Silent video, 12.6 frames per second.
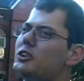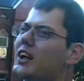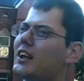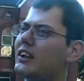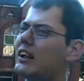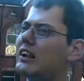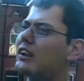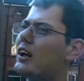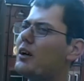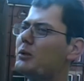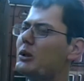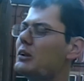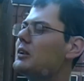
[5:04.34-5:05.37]
aren't that
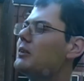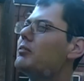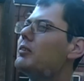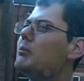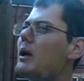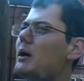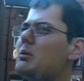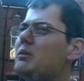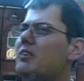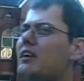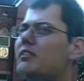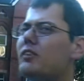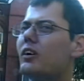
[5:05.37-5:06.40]
common or something. Maybe
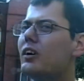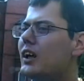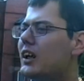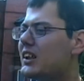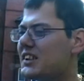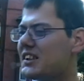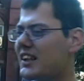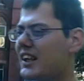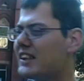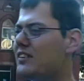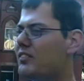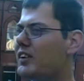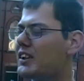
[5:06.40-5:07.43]
therefore
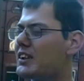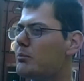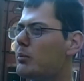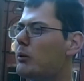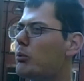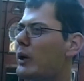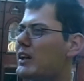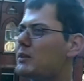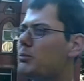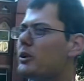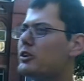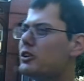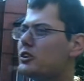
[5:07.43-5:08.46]
society thinks that people with
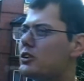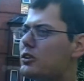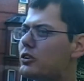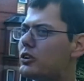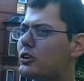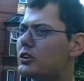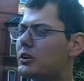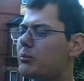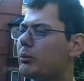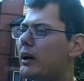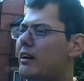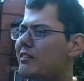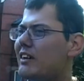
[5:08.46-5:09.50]
Asperger's should just
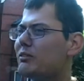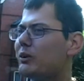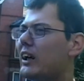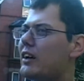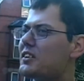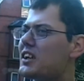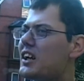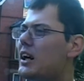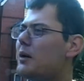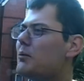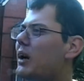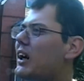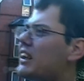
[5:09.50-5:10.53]
comply with everyone else.
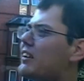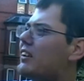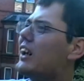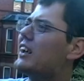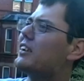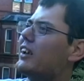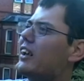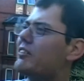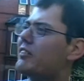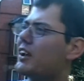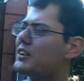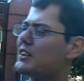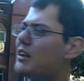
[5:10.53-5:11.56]
But I don't like
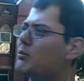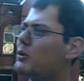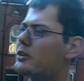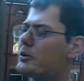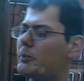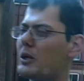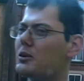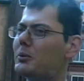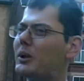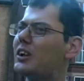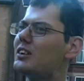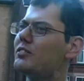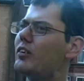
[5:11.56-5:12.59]
that, because everyone's special
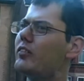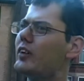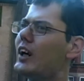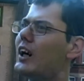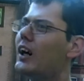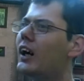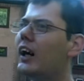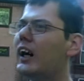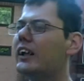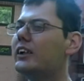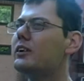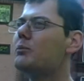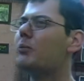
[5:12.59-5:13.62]
because of who they are, and
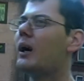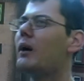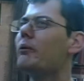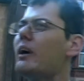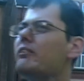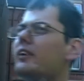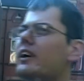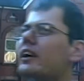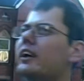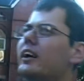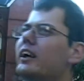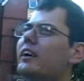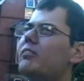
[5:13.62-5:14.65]
it doesn't matter
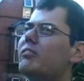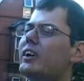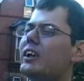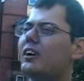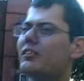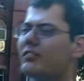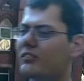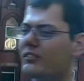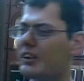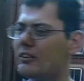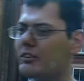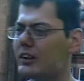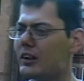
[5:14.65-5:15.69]
whether they're not
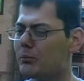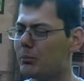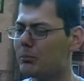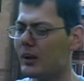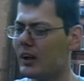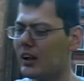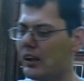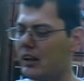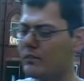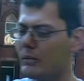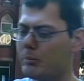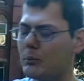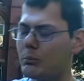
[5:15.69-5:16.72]
very
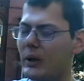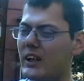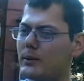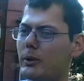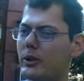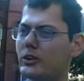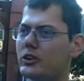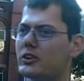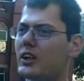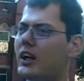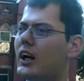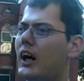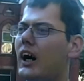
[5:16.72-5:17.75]
other people with Asperger's
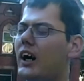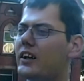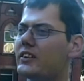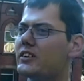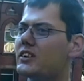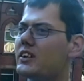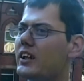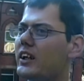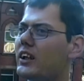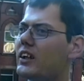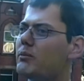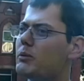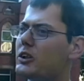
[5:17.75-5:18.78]
aren't in
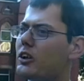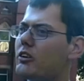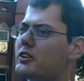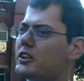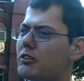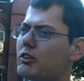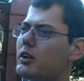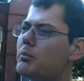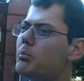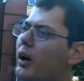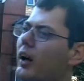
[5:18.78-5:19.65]
a majority group.